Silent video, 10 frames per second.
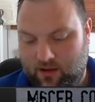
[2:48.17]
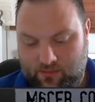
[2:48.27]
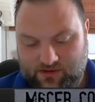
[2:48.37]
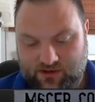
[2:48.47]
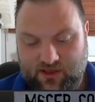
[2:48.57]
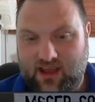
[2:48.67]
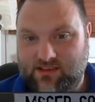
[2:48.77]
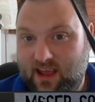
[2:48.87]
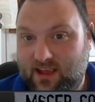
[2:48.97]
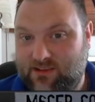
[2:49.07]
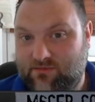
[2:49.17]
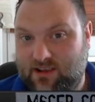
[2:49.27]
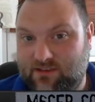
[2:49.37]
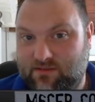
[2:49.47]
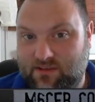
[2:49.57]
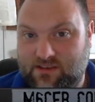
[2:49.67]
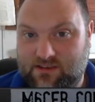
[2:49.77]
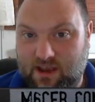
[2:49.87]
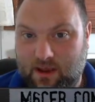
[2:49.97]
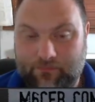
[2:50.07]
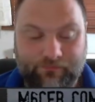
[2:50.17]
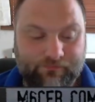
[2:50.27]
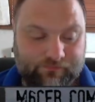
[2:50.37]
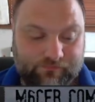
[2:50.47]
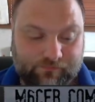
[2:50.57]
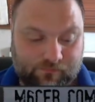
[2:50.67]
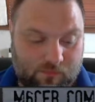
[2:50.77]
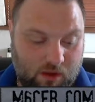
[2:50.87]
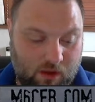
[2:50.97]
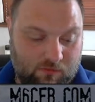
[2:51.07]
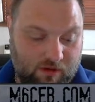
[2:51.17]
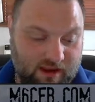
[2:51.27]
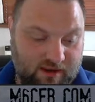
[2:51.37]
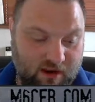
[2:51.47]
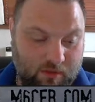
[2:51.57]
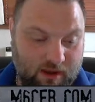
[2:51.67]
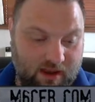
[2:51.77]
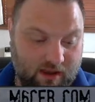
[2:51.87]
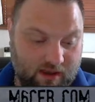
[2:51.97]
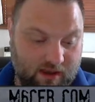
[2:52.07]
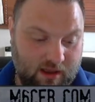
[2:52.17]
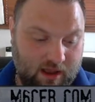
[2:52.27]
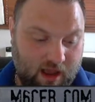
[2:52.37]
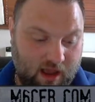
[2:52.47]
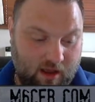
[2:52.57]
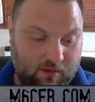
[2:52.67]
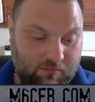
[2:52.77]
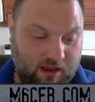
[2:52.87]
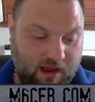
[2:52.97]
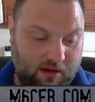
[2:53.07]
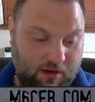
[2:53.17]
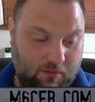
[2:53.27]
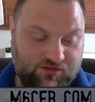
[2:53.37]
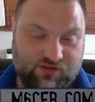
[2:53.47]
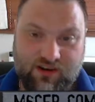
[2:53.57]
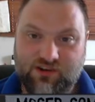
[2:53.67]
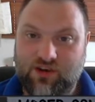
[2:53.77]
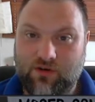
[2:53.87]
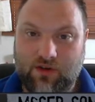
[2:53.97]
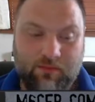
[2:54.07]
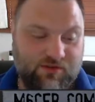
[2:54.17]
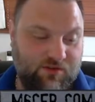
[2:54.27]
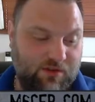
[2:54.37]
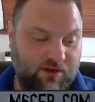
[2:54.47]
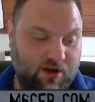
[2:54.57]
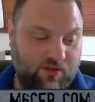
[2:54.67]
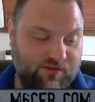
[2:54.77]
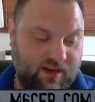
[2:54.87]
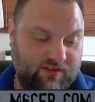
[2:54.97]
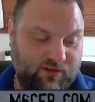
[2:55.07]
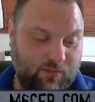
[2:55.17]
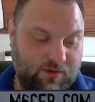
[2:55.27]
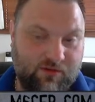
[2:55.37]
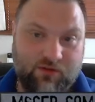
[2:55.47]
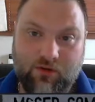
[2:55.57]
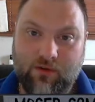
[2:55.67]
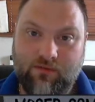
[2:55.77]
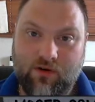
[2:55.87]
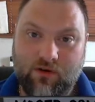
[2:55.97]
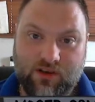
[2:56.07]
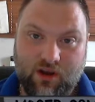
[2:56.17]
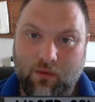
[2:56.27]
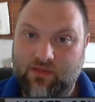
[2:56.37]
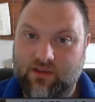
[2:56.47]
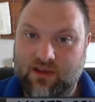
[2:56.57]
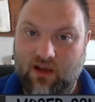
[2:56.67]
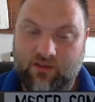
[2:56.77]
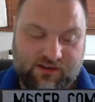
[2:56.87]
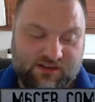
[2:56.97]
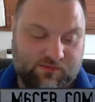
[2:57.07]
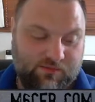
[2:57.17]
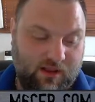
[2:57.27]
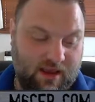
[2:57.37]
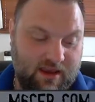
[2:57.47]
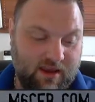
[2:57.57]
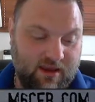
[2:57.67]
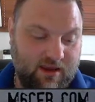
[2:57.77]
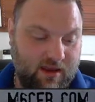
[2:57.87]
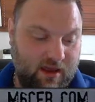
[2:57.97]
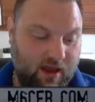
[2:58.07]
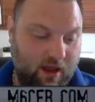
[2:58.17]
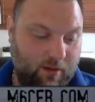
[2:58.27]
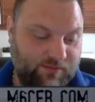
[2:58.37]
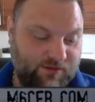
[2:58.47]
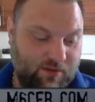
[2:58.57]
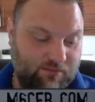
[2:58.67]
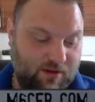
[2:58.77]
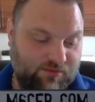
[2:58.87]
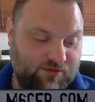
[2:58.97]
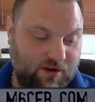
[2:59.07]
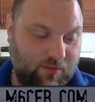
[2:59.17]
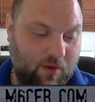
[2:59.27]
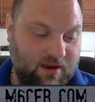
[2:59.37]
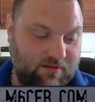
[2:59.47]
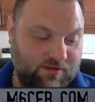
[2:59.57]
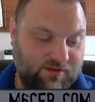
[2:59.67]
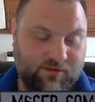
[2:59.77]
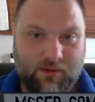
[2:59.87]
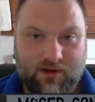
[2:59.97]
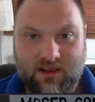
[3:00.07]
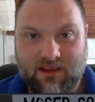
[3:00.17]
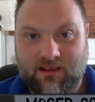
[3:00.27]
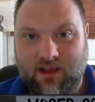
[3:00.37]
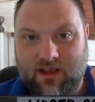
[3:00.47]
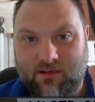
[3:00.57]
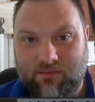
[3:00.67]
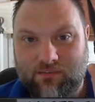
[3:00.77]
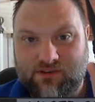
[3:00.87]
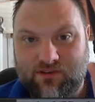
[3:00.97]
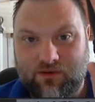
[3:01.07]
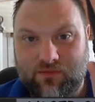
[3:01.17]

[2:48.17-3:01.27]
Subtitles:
So there's the Retevis radio here. I was trying to show you some of the contacts coming through before, you know, on the display. So I'm trying to wait for somebody to come